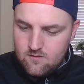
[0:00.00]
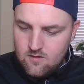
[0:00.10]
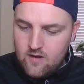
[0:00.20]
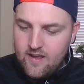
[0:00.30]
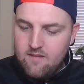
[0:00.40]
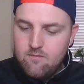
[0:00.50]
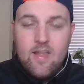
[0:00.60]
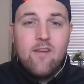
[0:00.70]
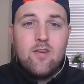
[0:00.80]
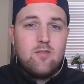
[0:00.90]
Okay,
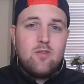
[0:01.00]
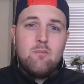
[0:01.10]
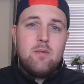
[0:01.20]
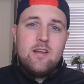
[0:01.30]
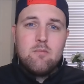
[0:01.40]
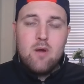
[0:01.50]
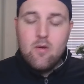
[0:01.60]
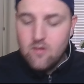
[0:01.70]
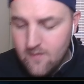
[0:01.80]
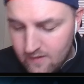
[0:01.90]
now it's completely
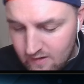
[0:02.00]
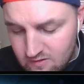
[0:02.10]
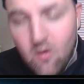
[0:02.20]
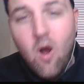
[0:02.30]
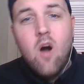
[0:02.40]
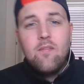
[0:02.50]
broke. So on